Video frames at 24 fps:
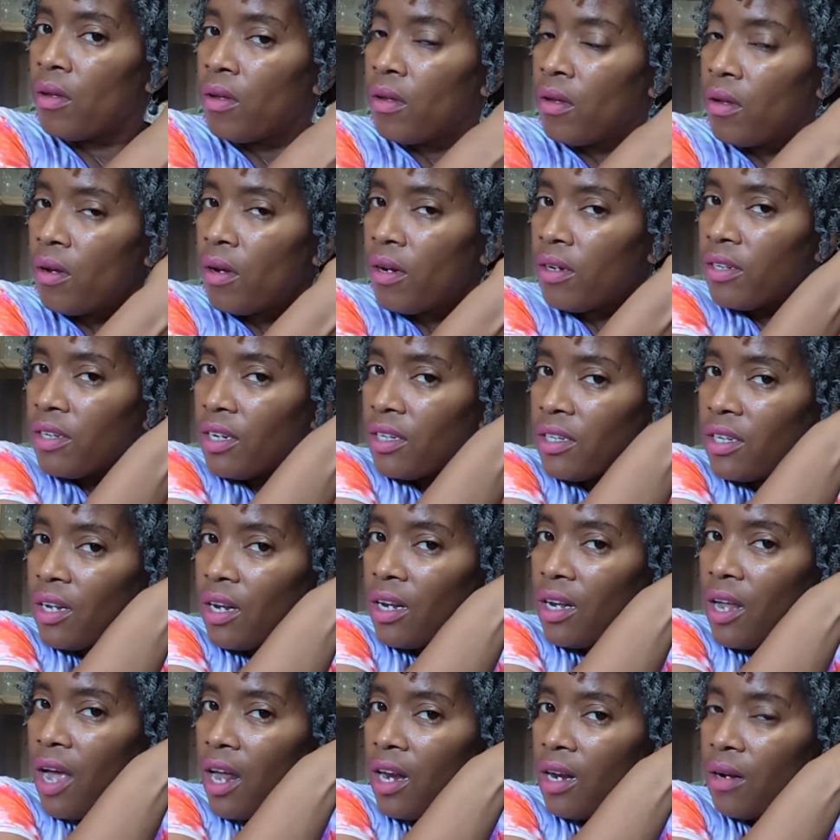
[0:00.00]
It's just that a
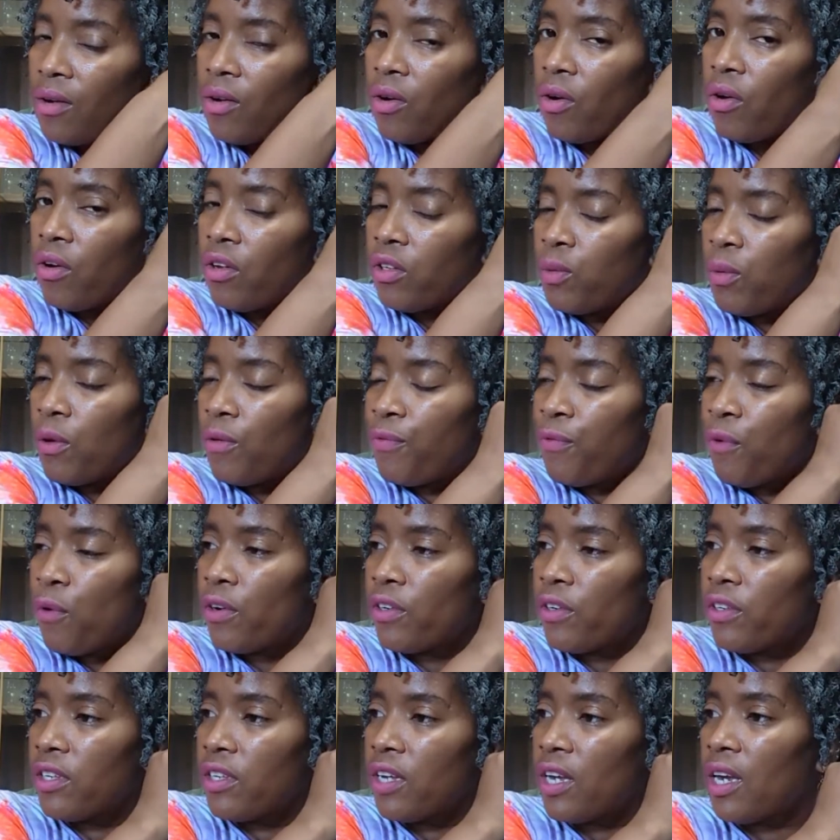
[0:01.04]
lot of girls with
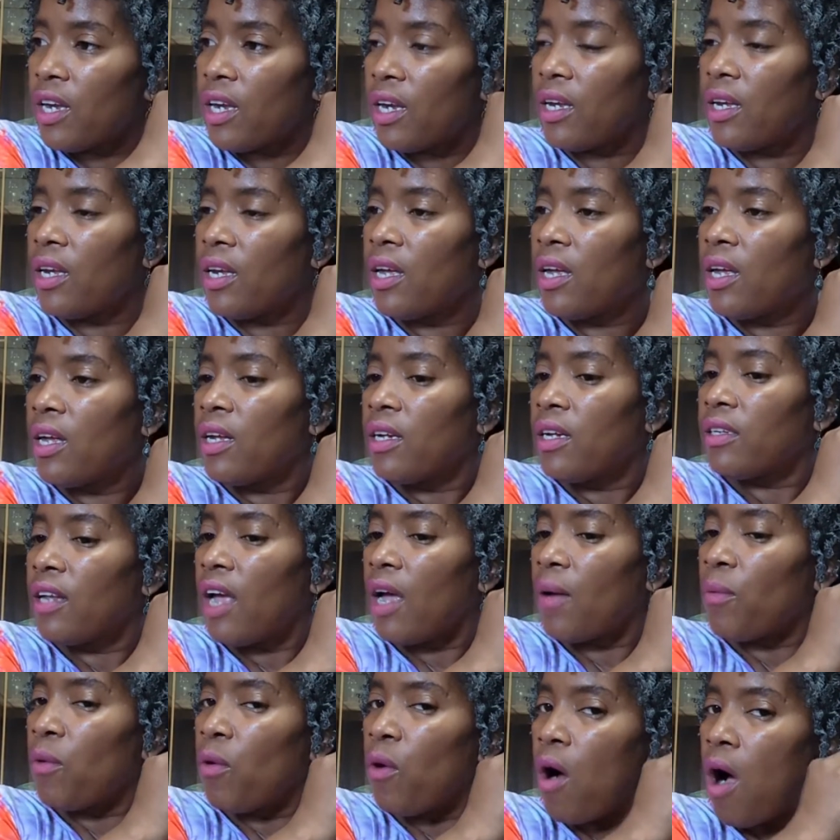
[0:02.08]
4C, they
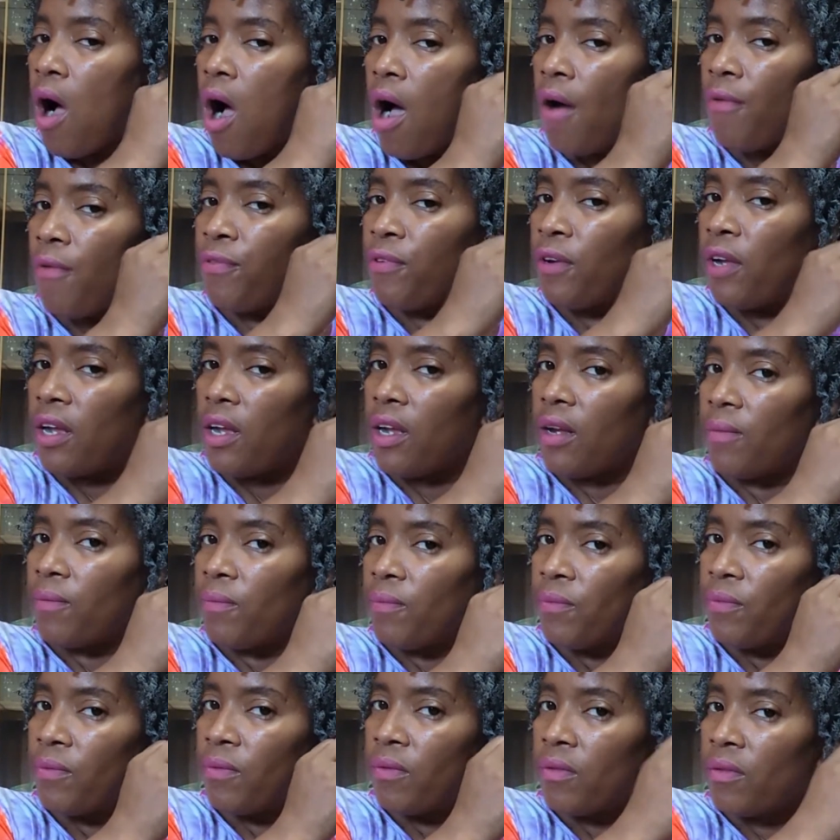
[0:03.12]
will often,
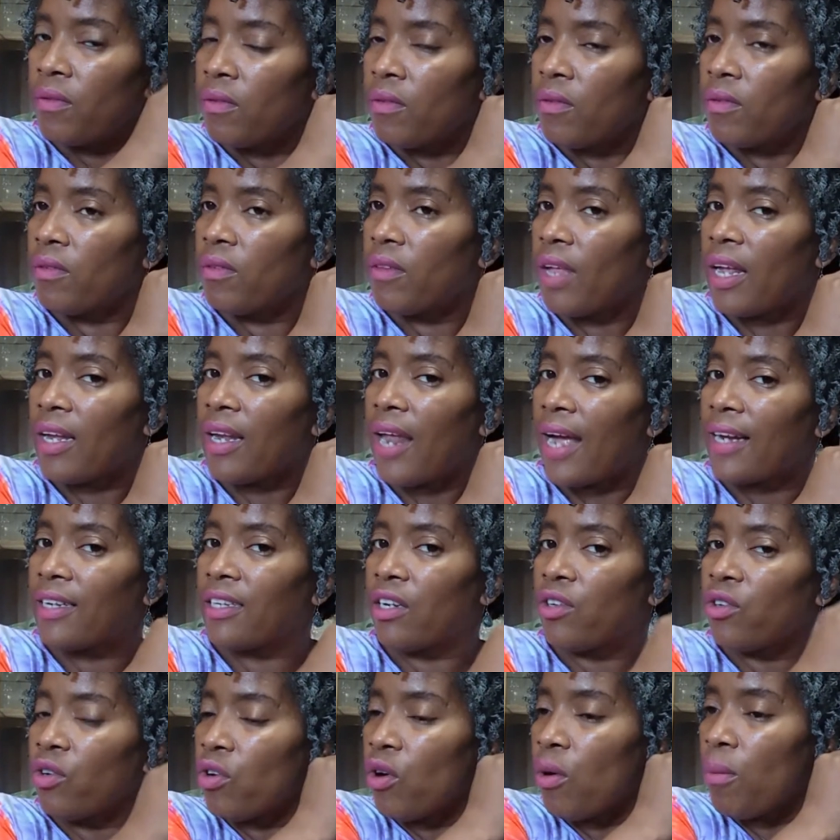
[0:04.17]
they like to
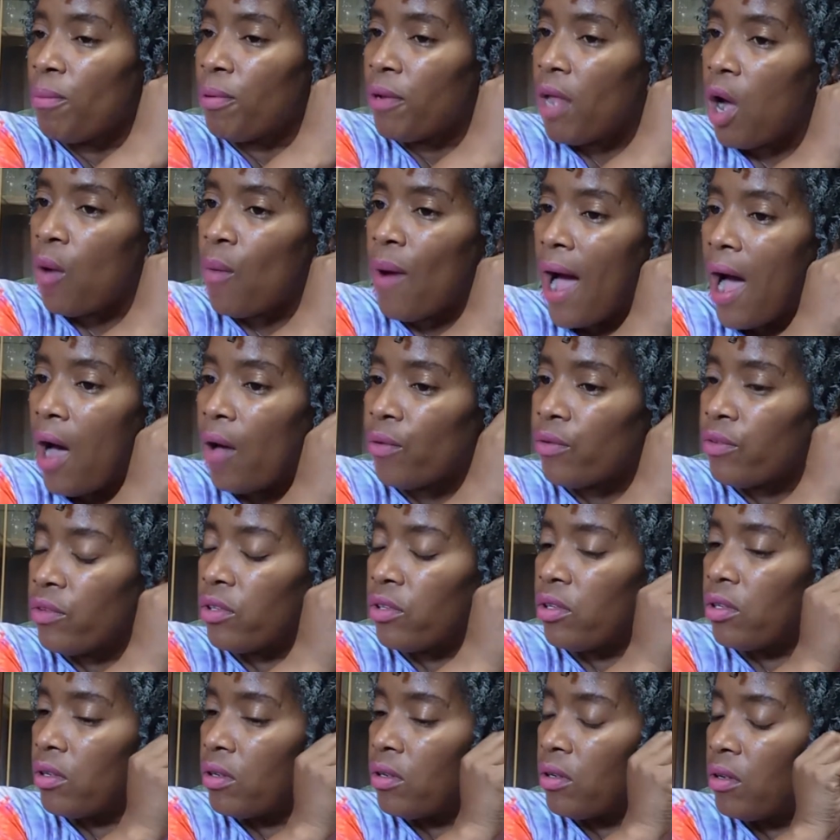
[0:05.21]
do them blowouts.